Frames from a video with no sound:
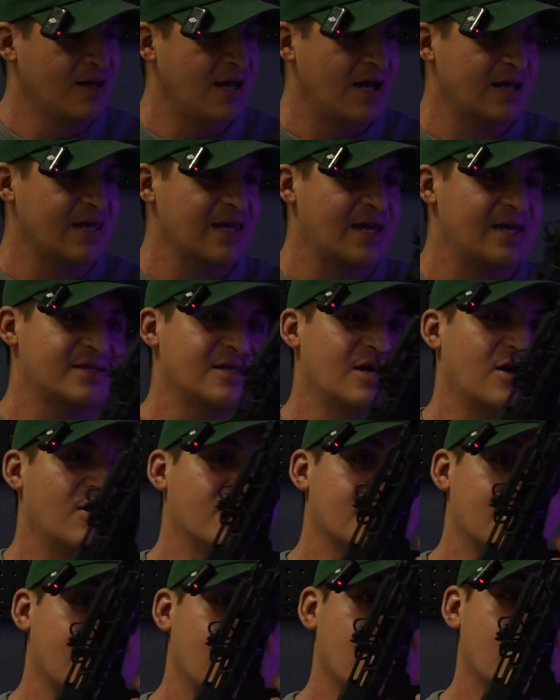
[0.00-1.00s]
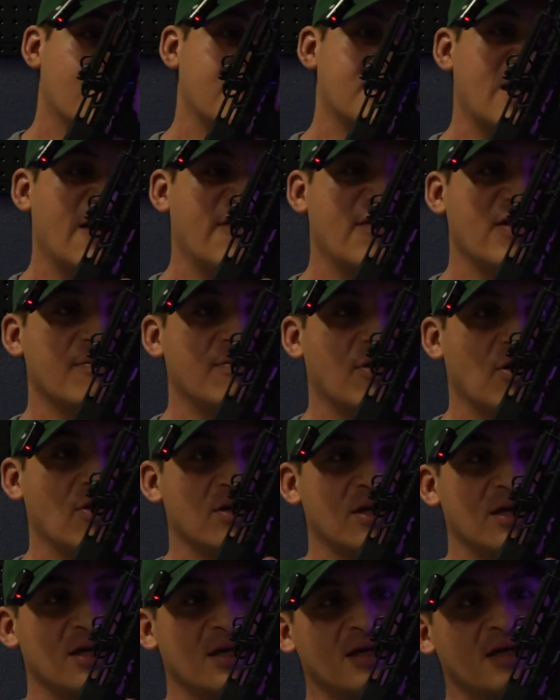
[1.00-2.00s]
I can't tell. It's definitely
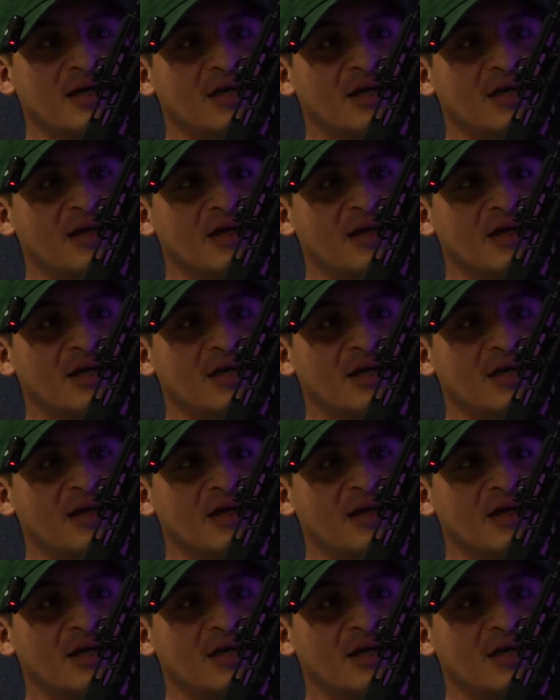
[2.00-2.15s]
bulky.